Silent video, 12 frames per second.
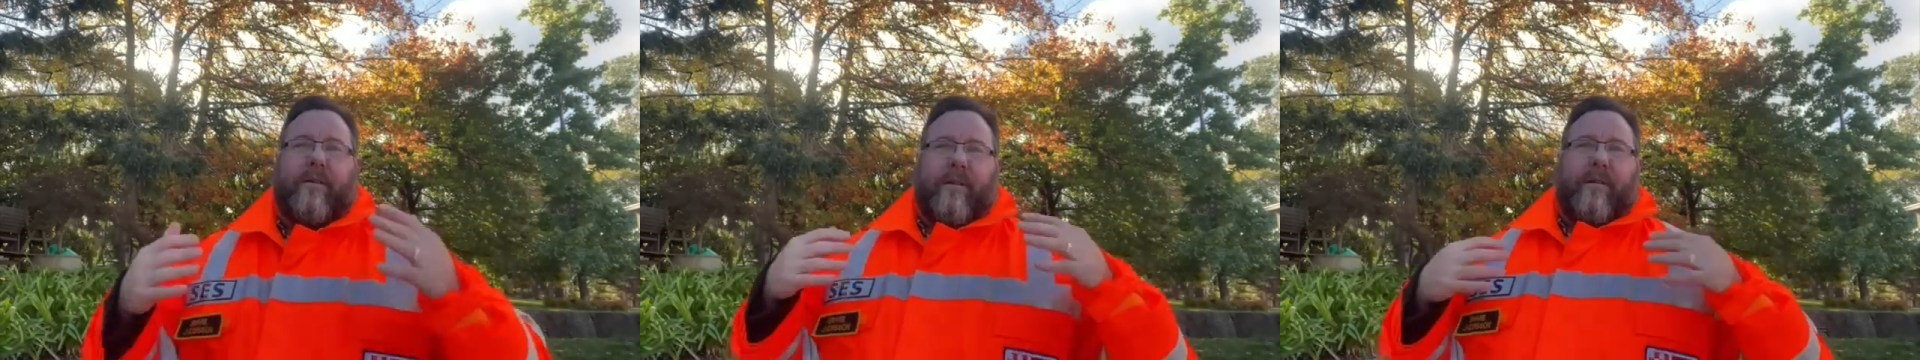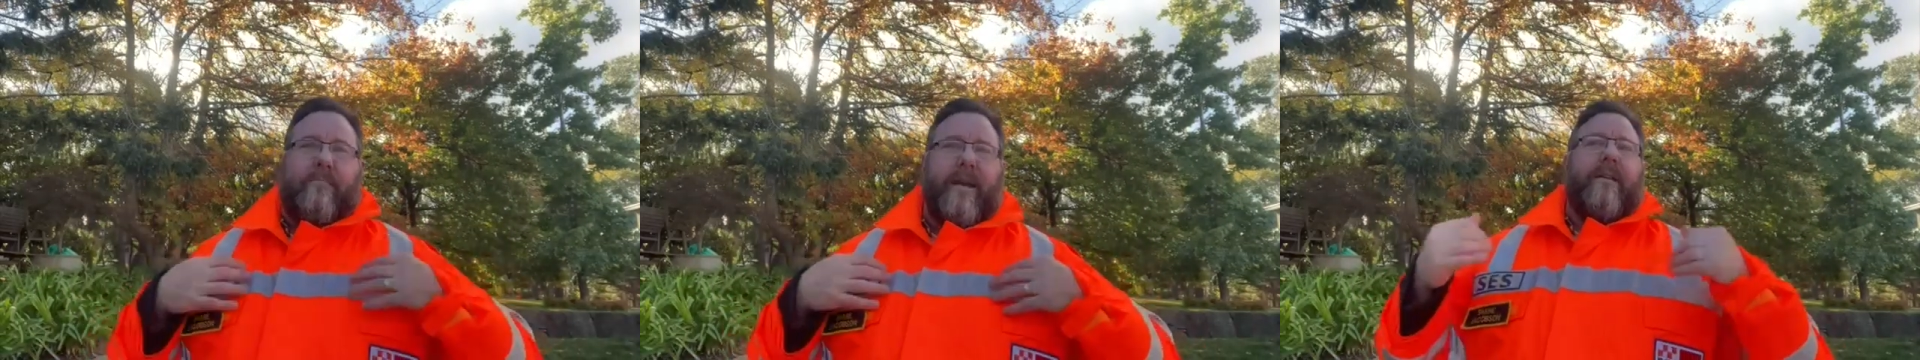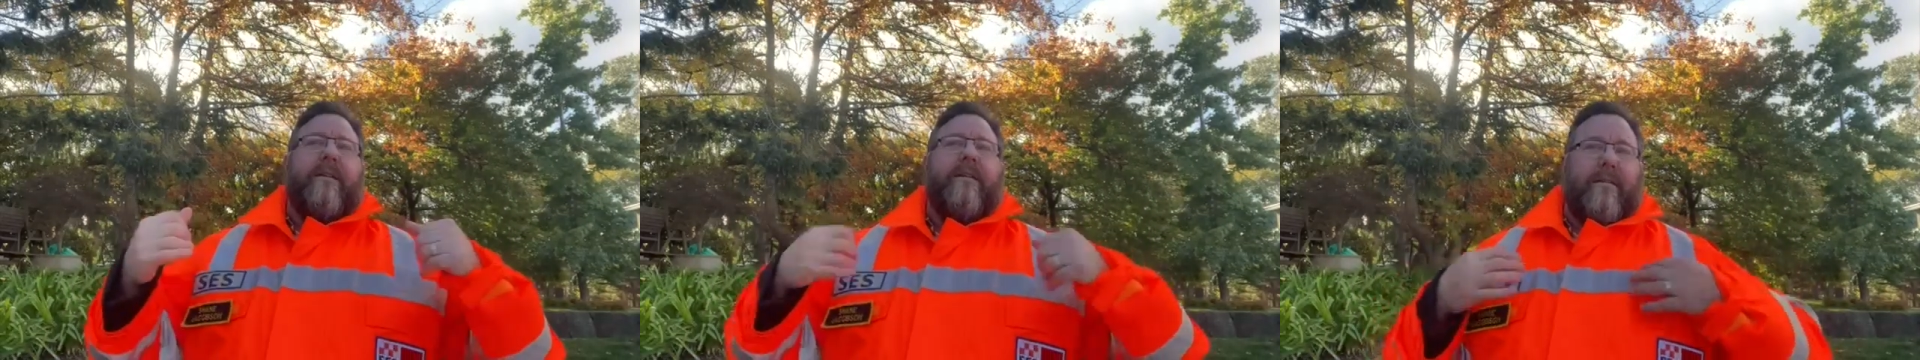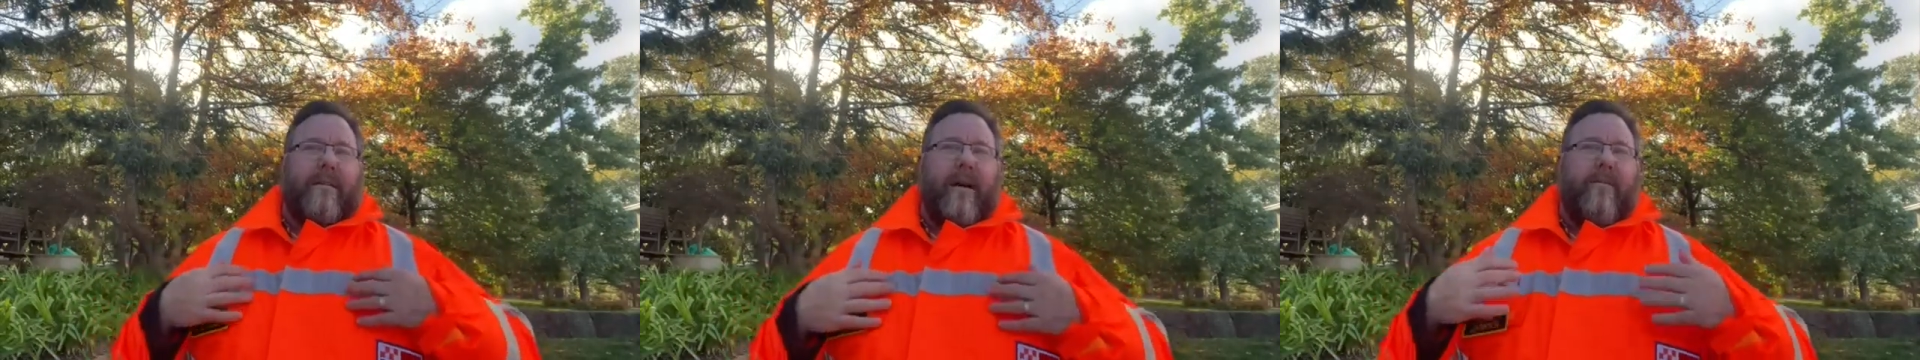I'll admit,
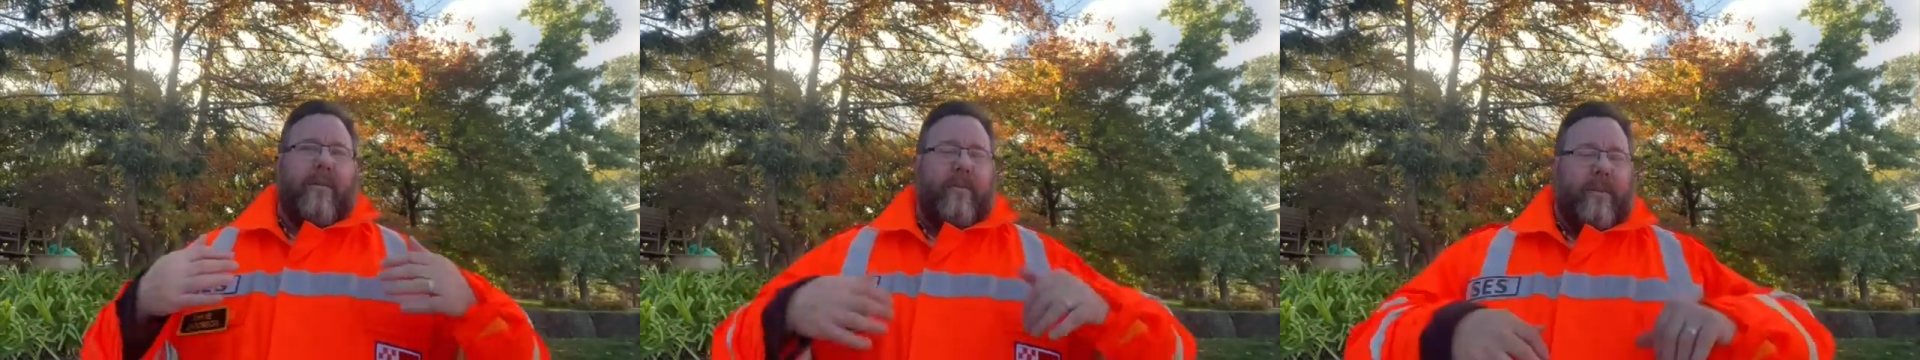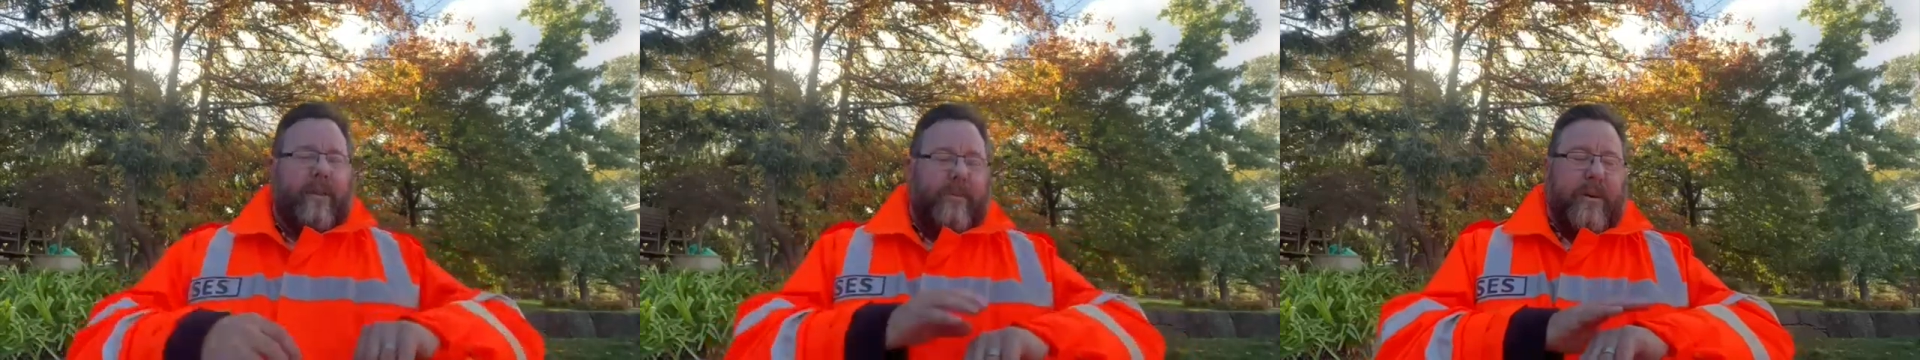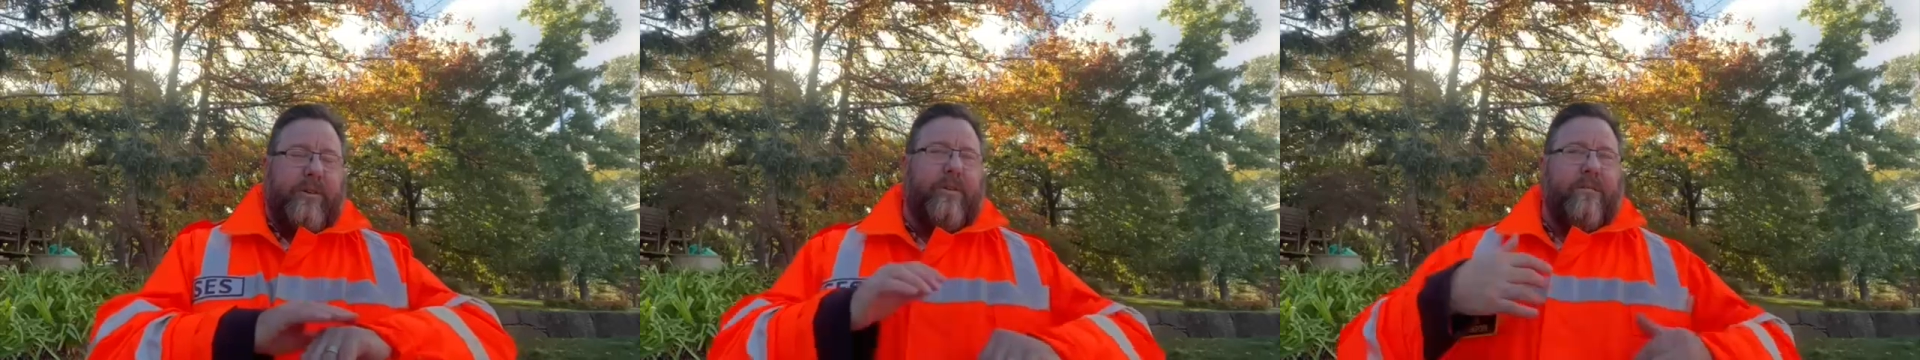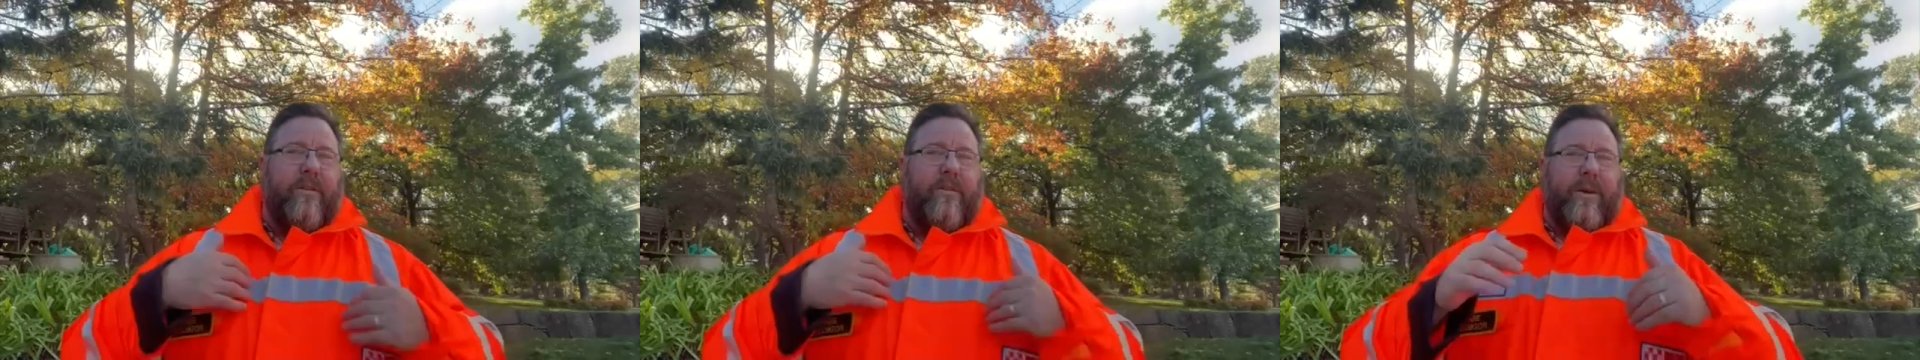I'm a little bit special.
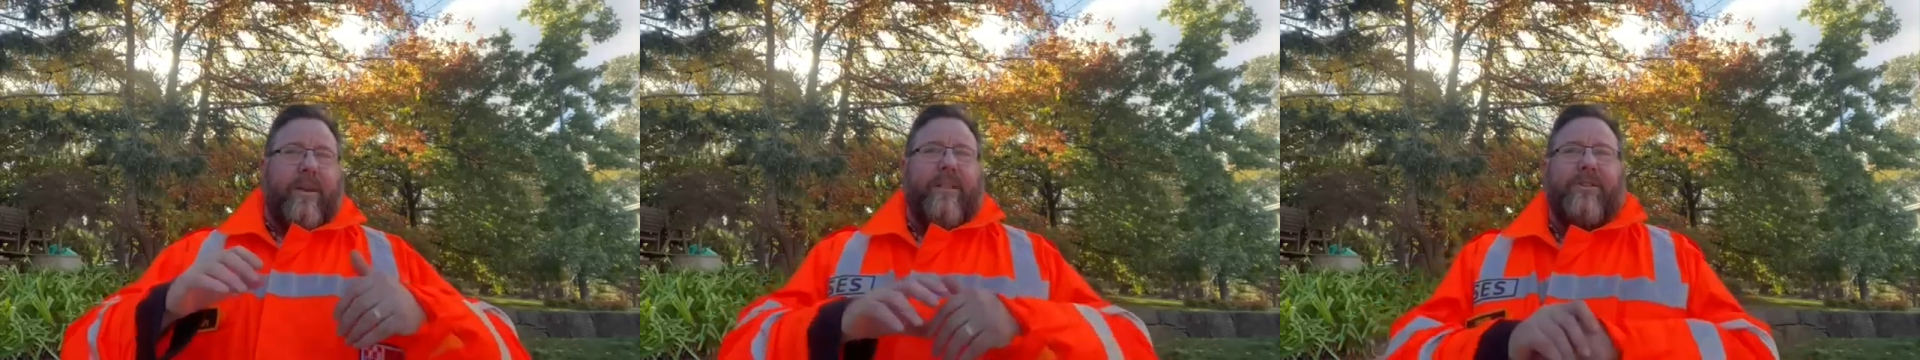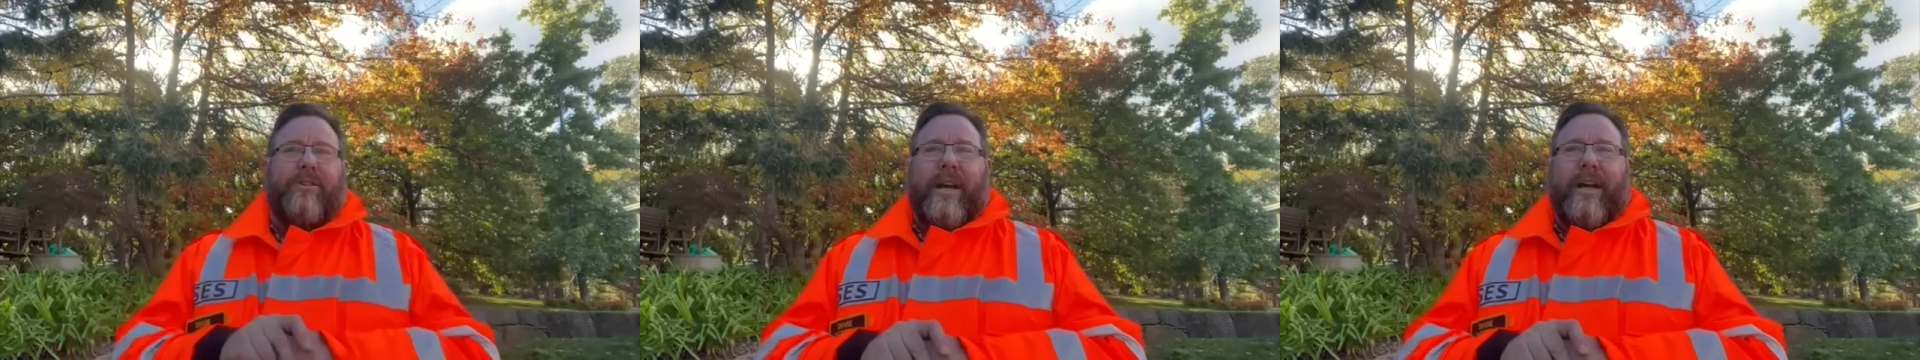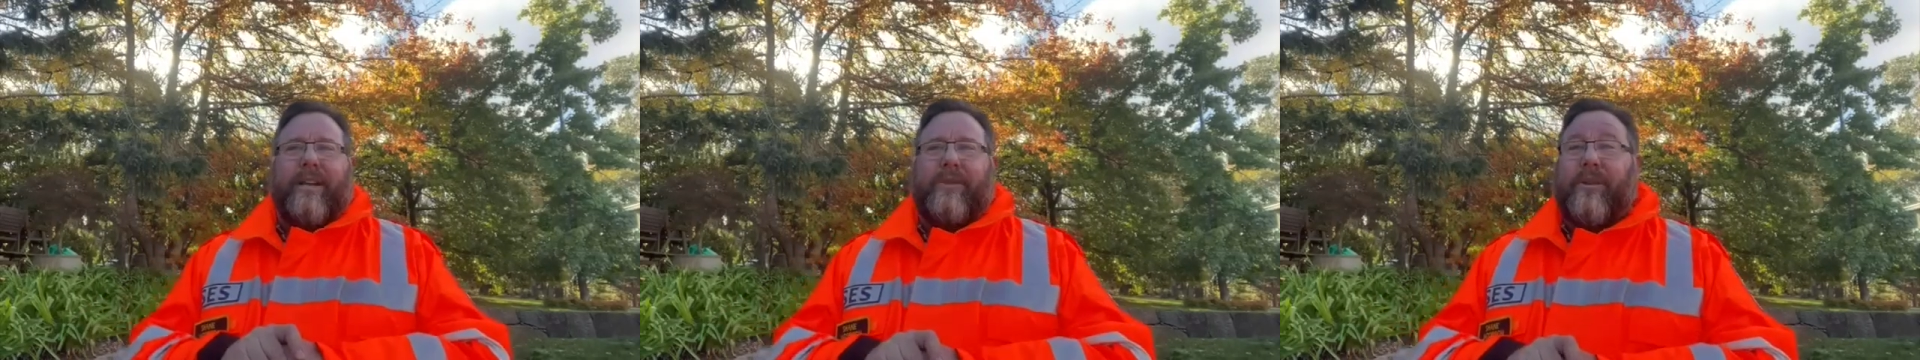I've got one of these jackets.